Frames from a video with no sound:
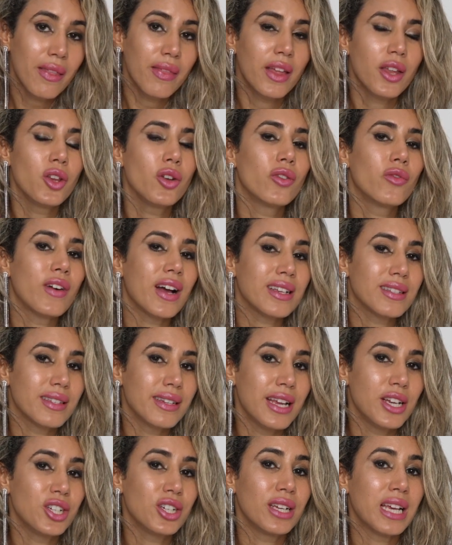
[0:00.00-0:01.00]
then your
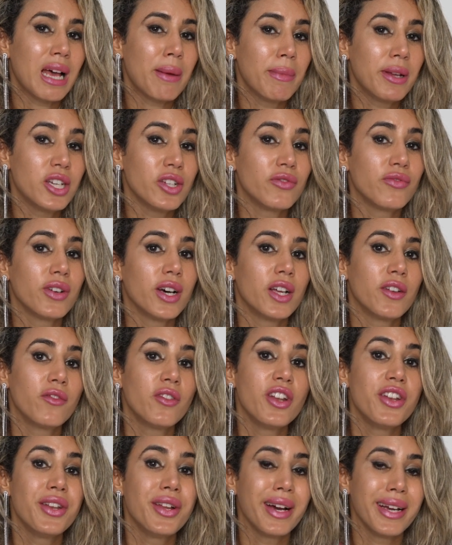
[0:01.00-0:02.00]
vaccination can be deferred
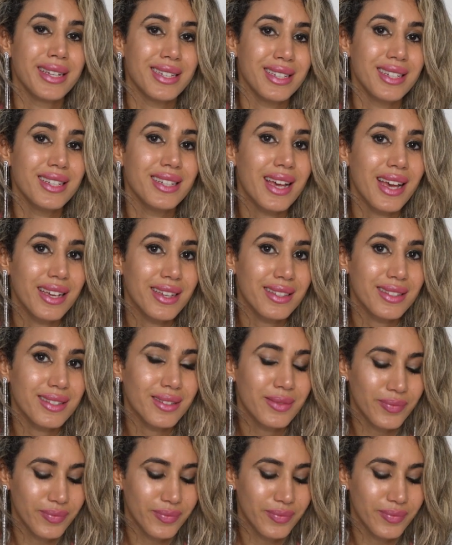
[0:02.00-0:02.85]
for 90 days.